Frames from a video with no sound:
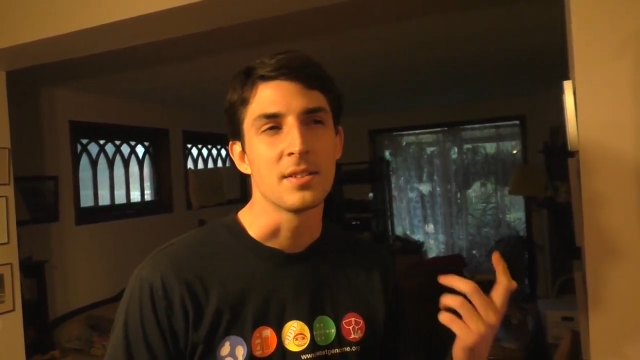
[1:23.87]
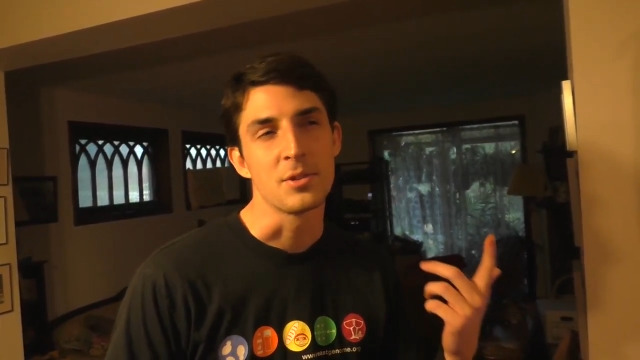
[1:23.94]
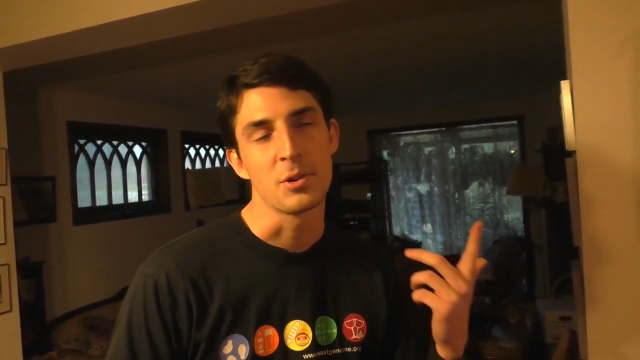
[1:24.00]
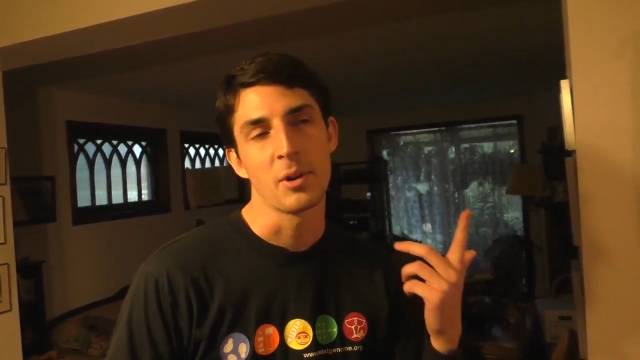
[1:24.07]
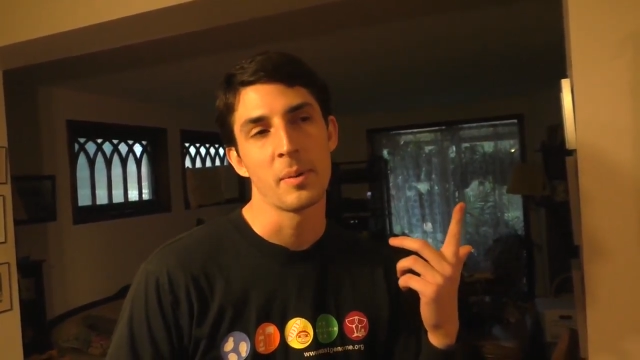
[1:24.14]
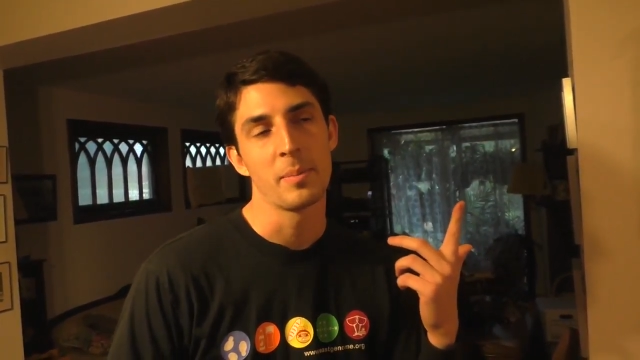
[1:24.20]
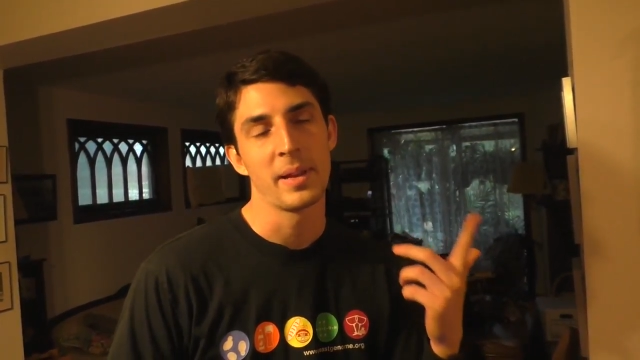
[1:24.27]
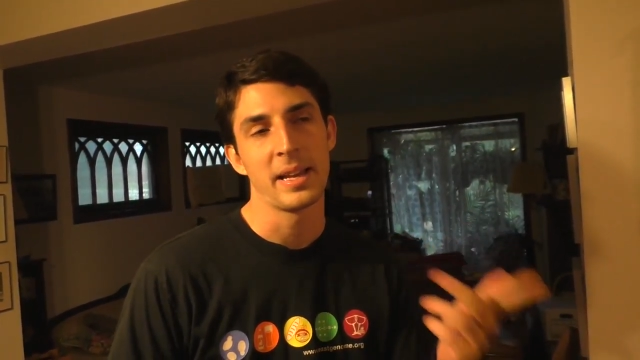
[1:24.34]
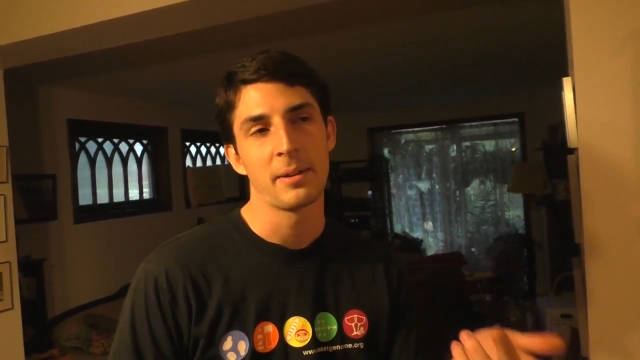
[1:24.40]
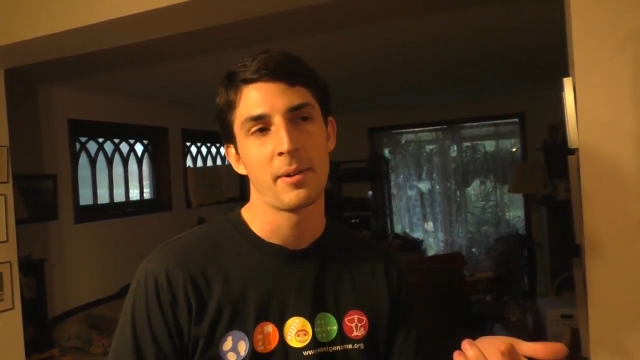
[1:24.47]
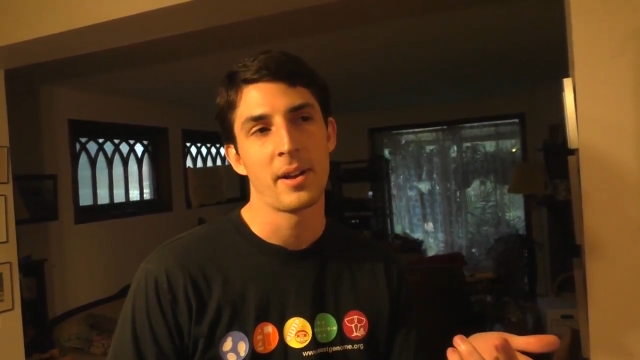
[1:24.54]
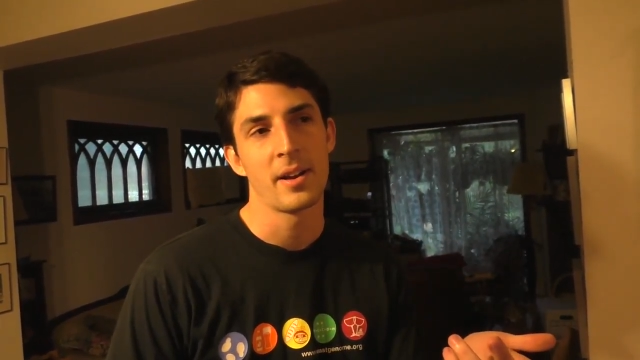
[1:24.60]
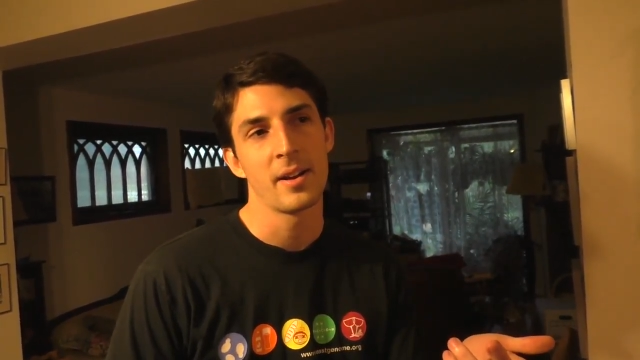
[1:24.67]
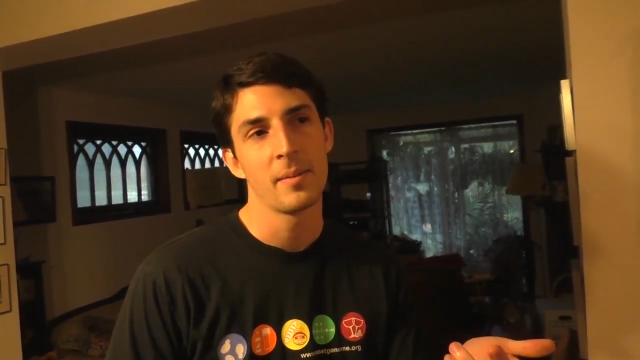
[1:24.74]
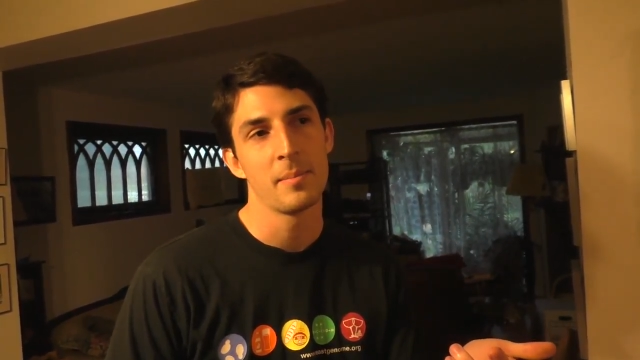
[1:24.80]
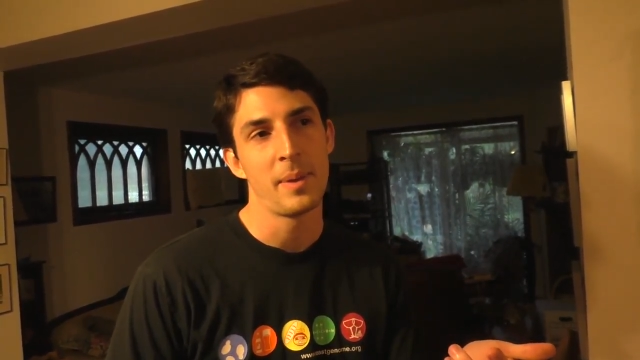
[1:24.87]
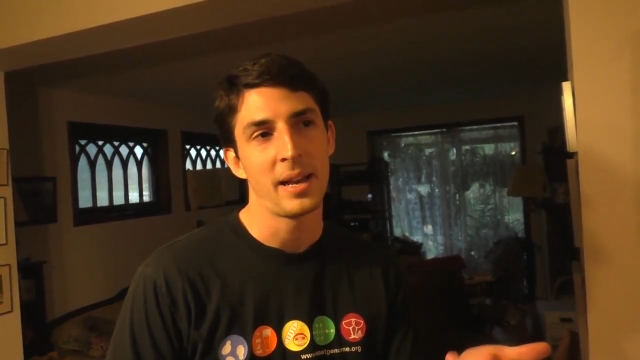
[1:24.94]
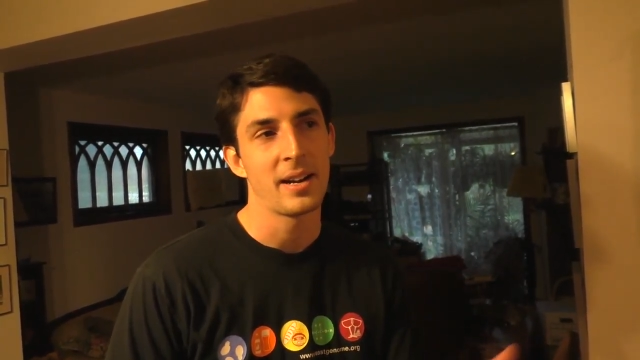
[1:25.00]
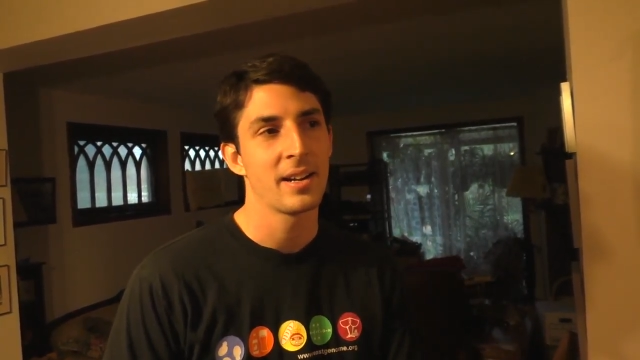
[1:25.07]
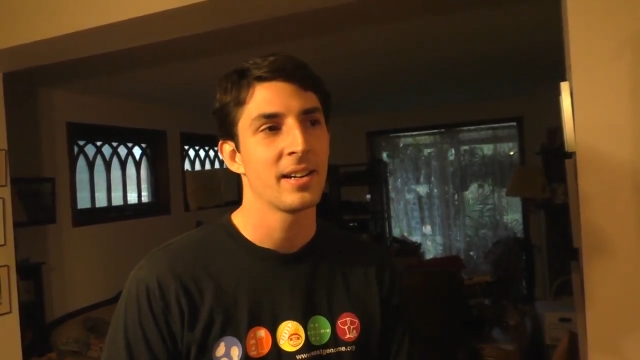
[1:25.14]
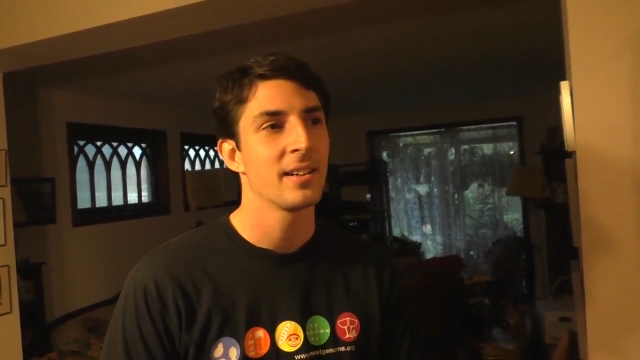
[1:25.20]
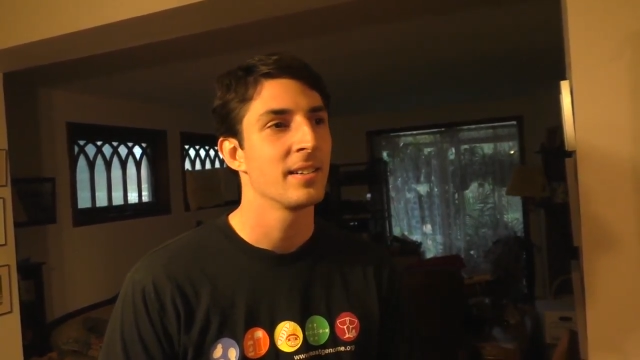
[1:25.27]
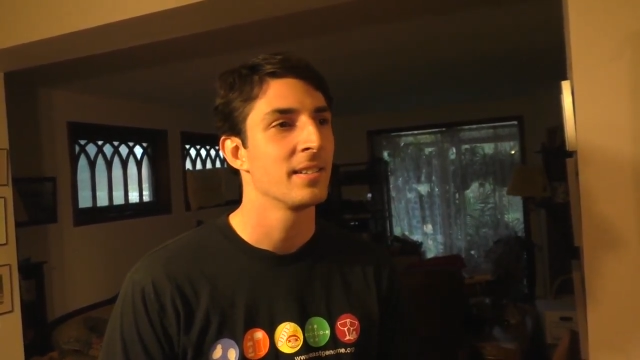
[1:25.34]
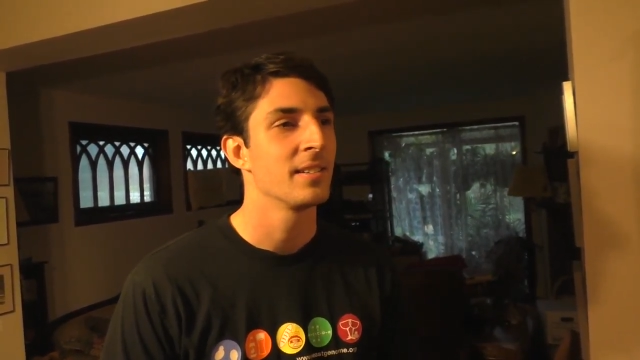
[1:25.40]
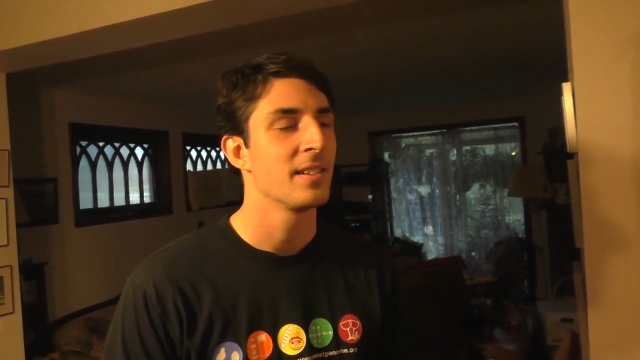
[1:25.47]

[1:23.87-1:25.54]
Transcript: enjoy Blade Runner better